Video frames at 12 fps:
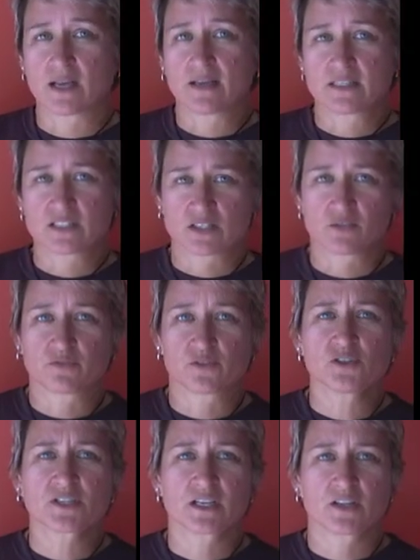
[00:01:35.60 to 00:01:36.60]
is to
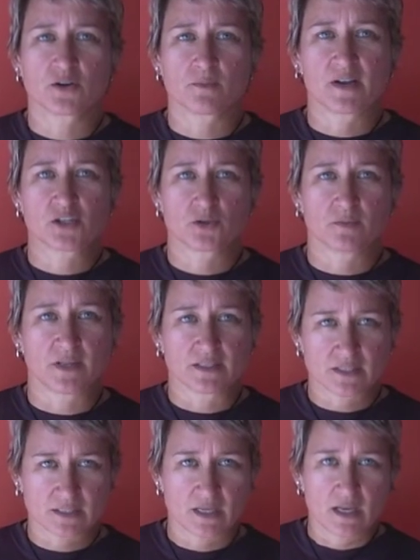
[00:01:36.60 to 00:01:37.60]
first get your
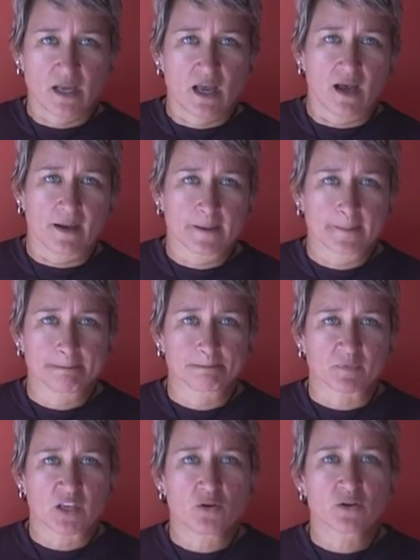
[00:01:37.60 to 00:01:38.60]
measurements.
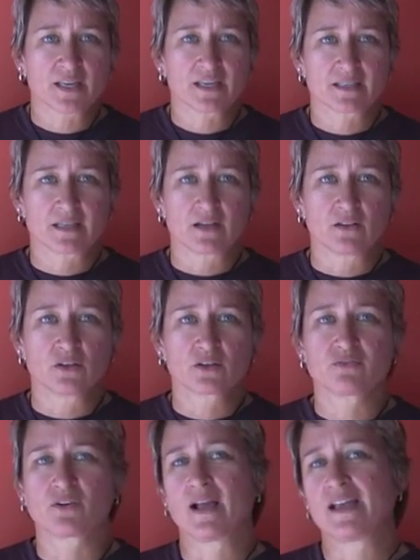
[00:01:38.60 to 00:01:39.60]
You can look
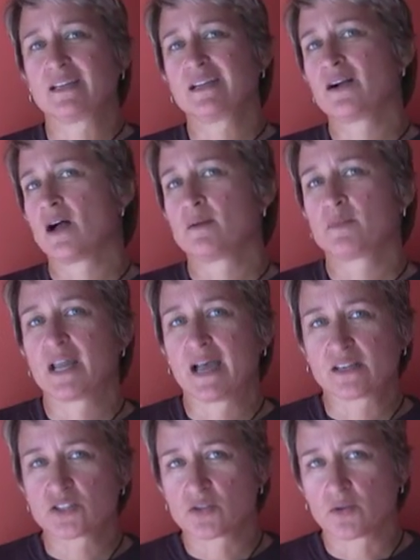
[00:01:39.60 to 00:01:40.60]
for any common
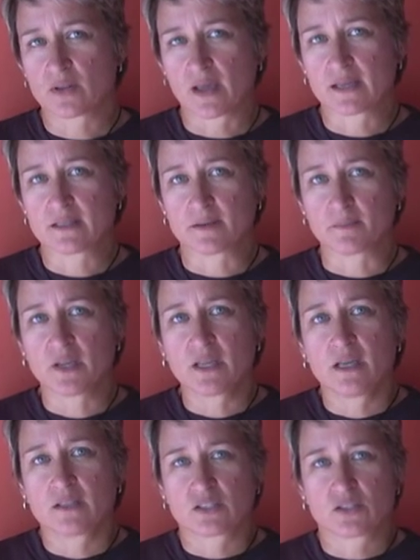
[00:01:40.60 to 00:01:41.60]
household item
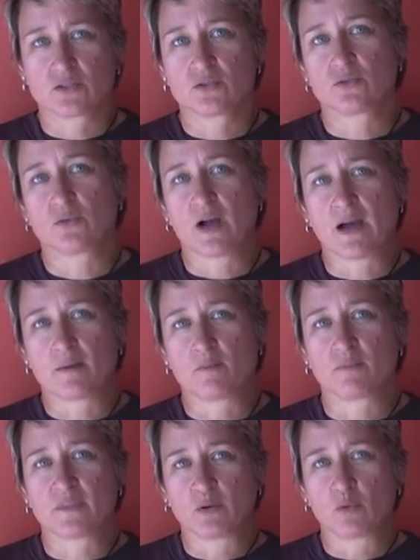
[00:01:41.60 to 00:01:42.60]

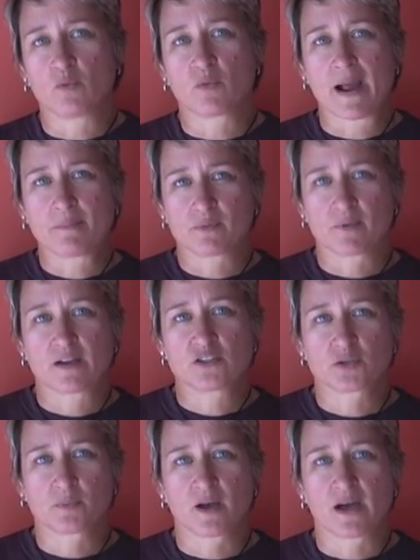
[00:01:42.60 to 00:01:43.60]
that will wrap around
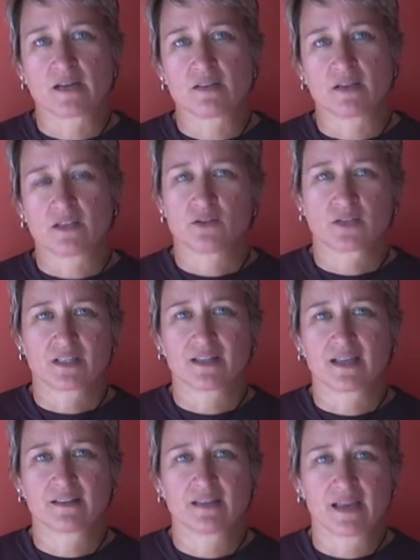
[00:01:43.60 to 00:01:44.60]
your body that you can
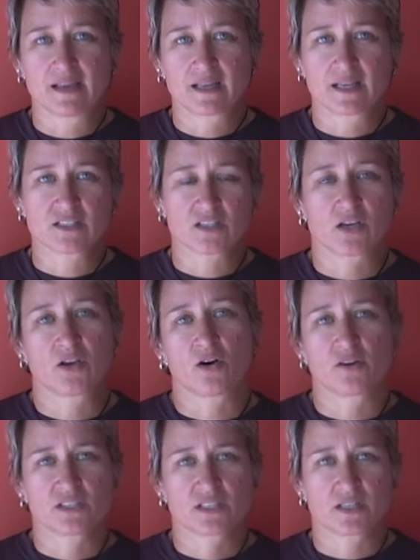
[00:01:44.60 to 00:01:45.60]
then lay against a
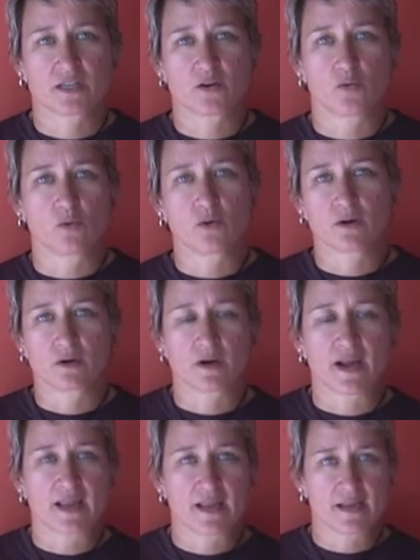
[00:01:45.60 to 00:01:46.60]
yardstick or
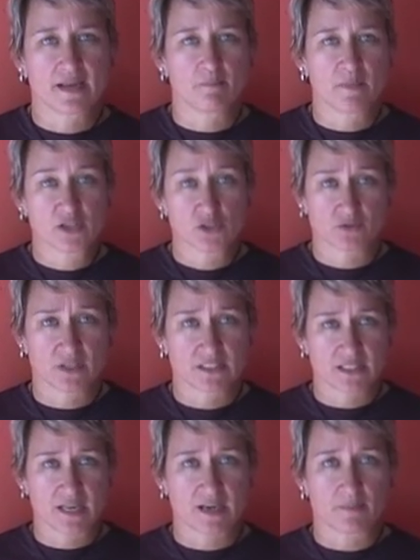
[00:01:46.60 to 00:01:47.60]
a measuring
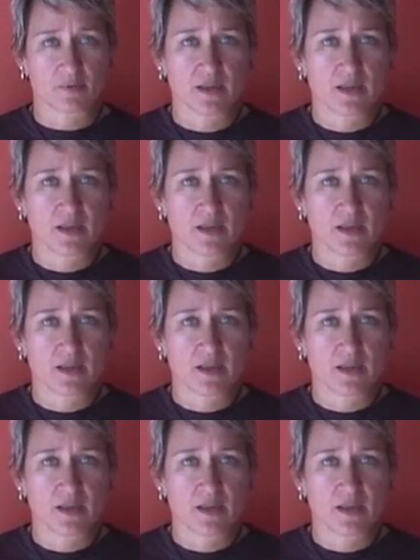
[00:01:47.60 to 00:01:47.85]
tape.